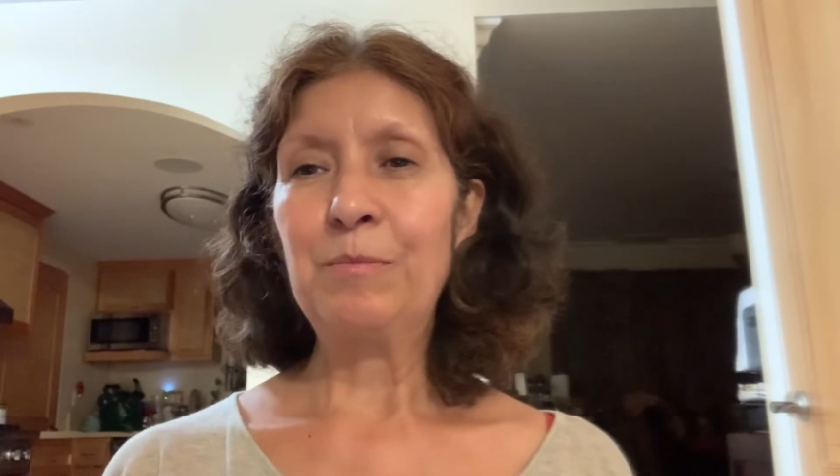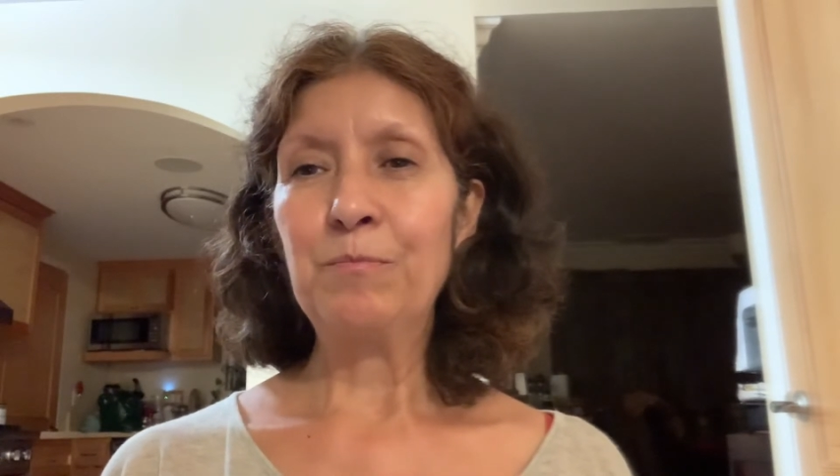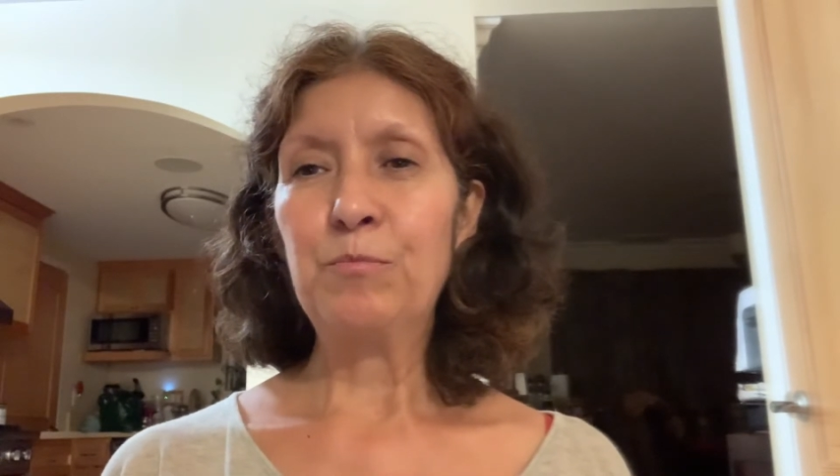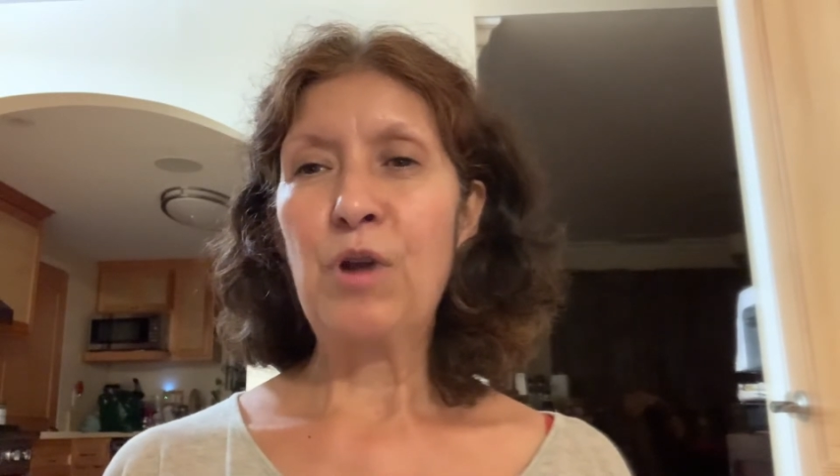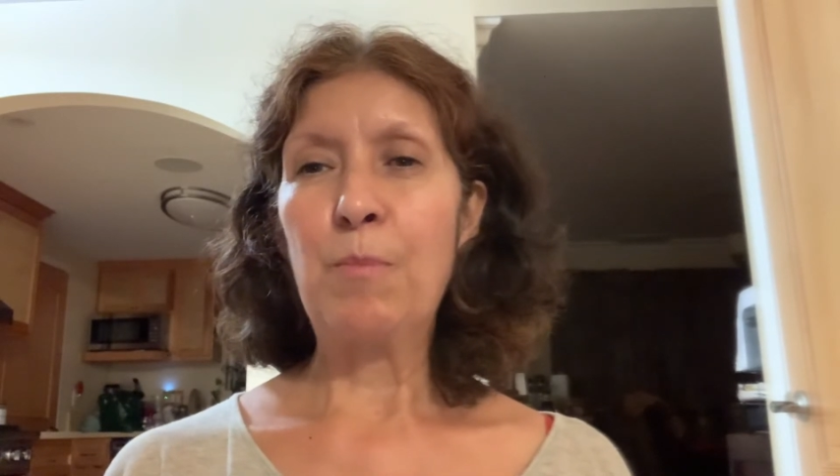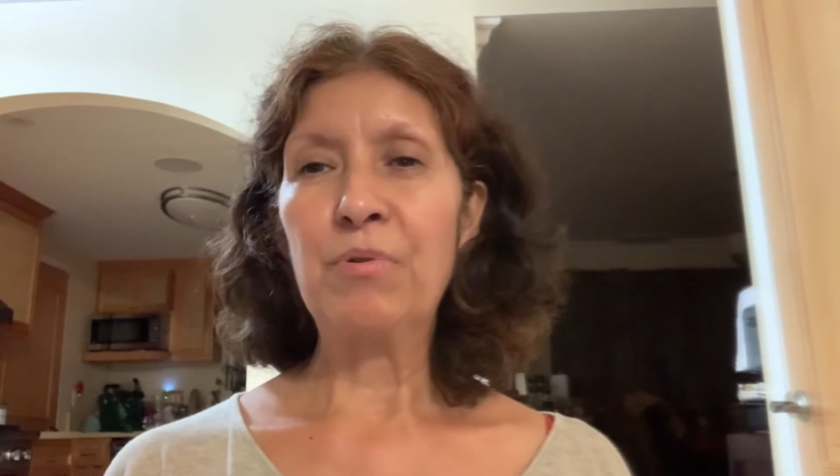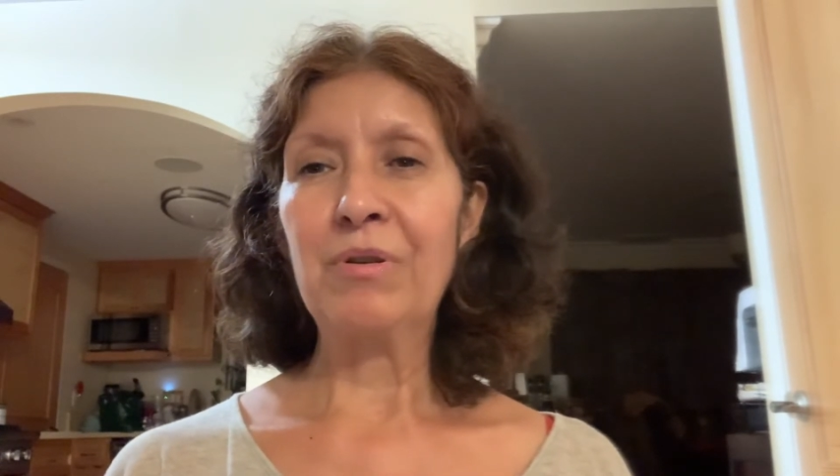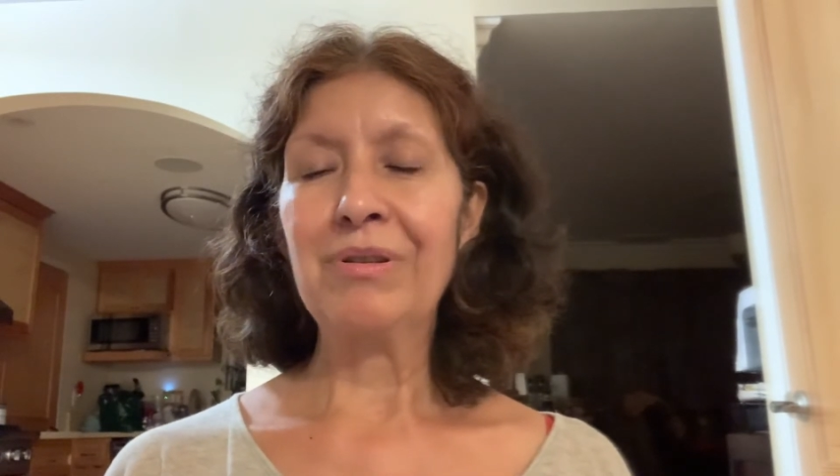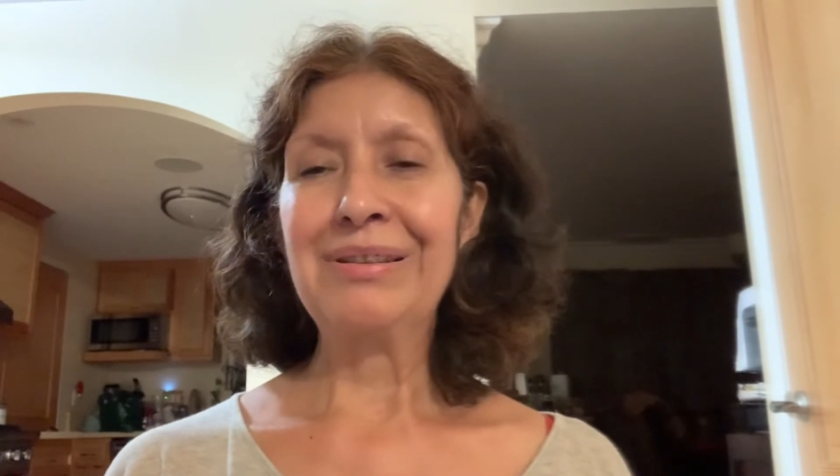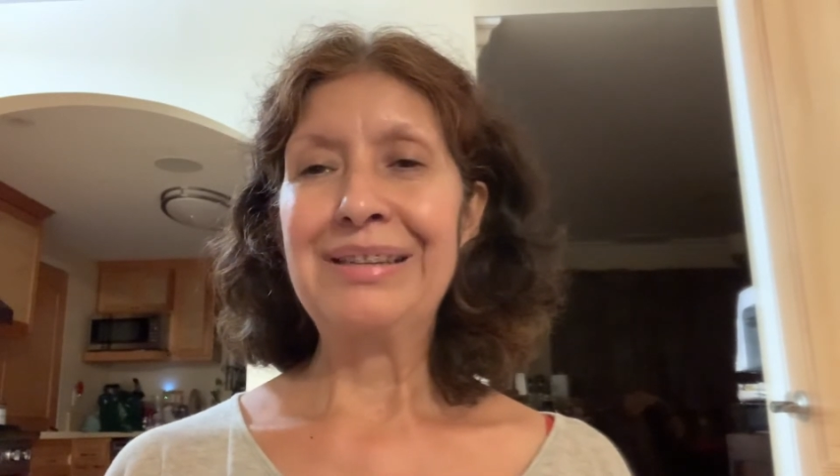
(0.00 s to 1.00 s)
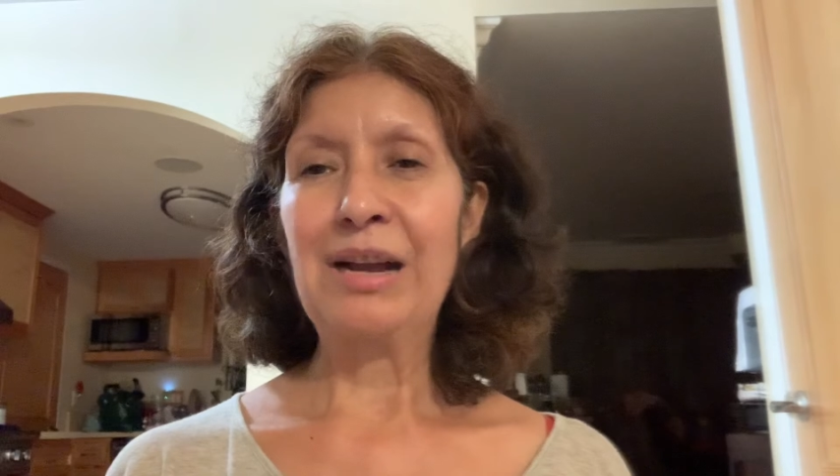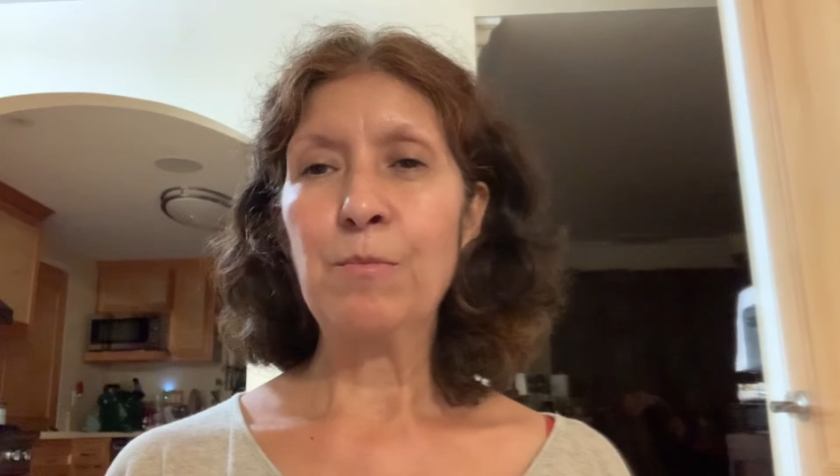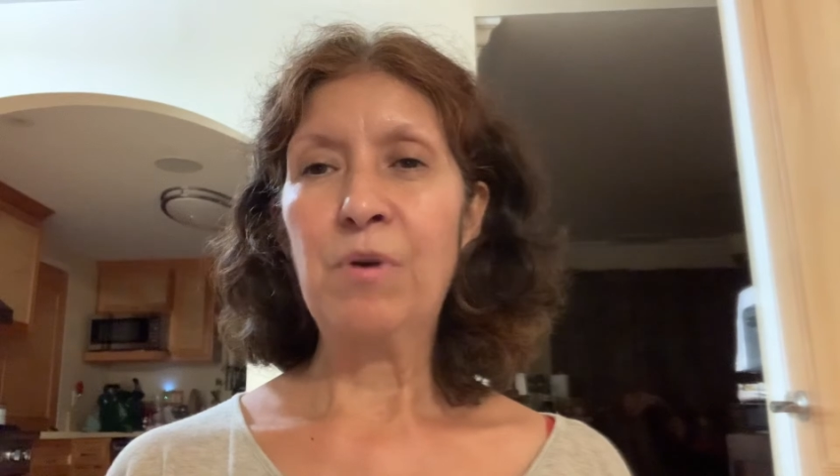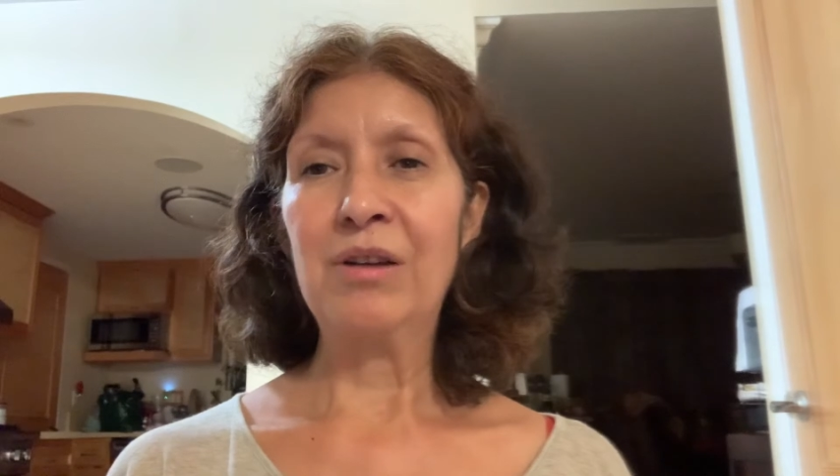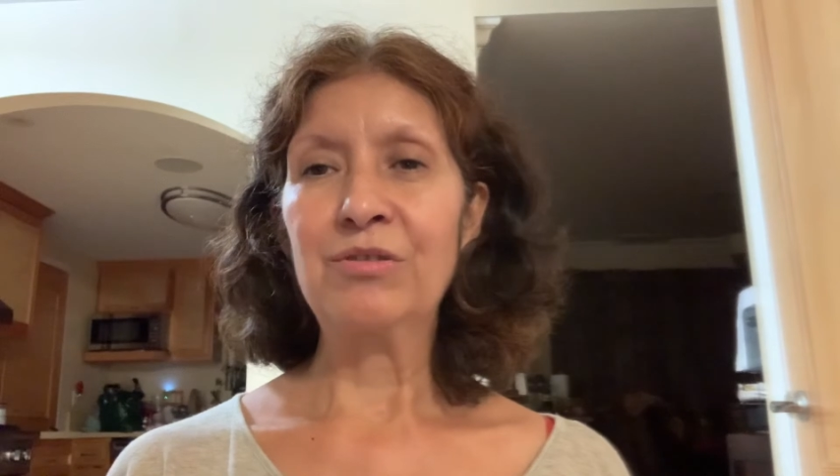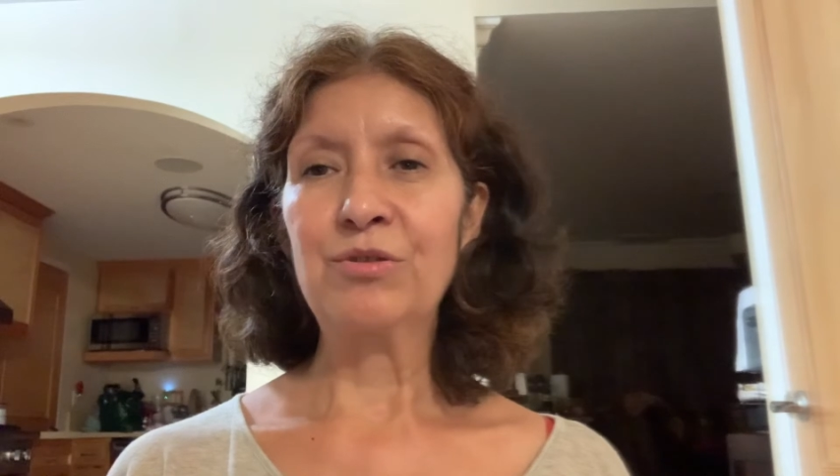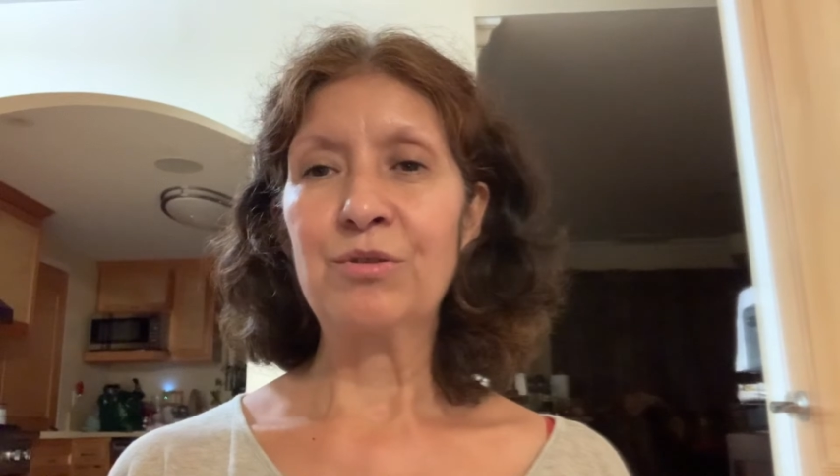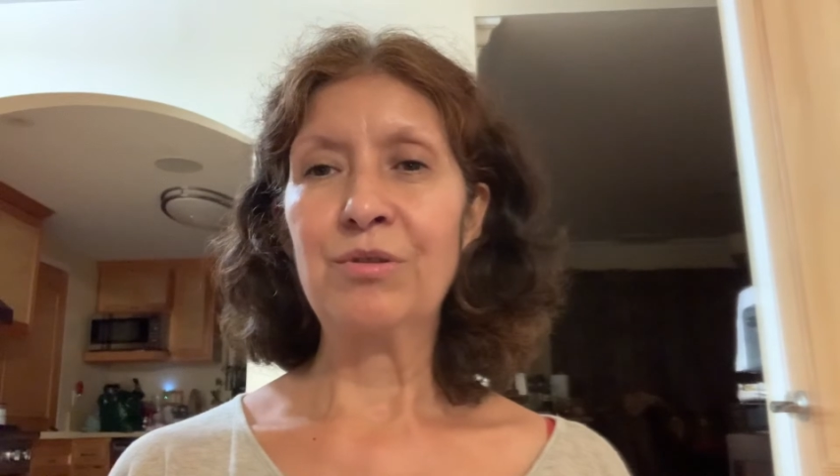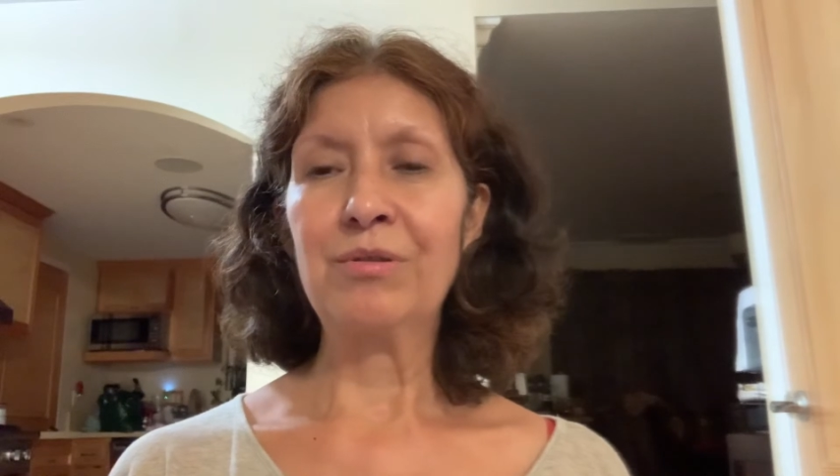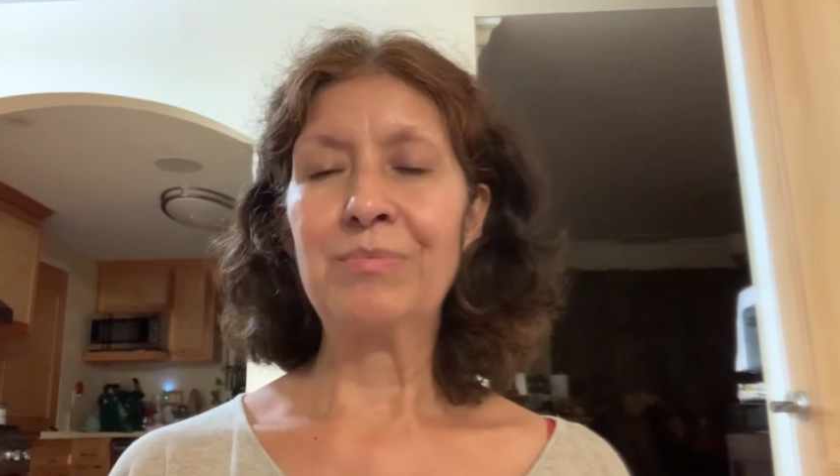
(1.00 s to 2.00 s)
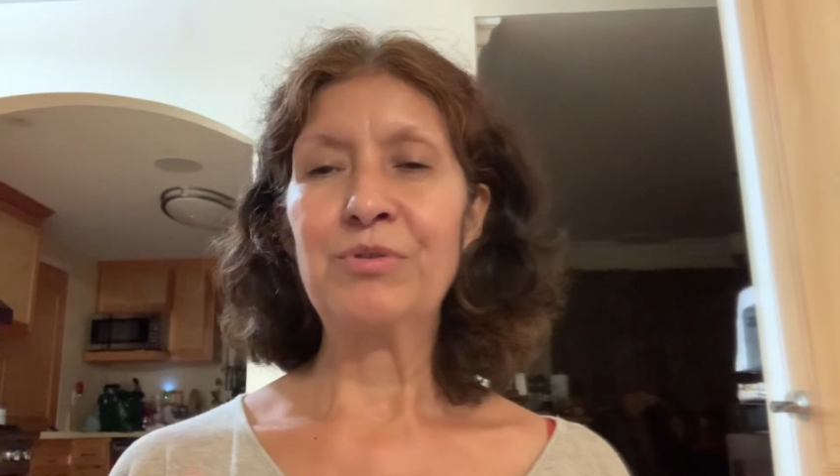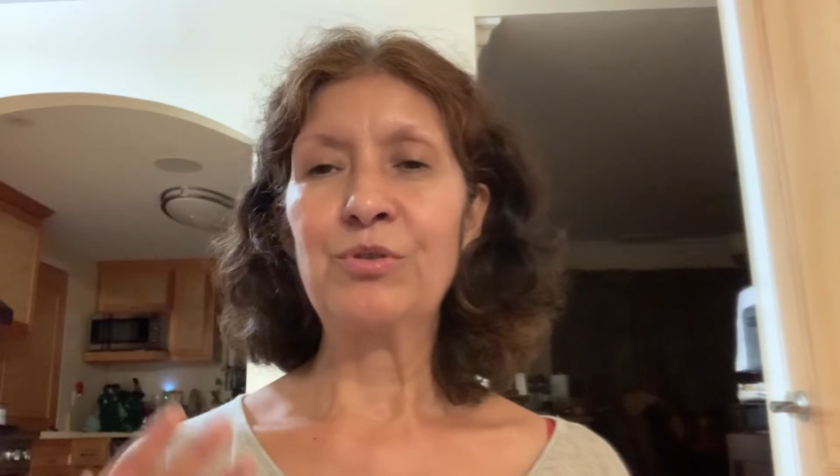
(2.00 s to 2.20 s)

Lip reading: proper tongue posture,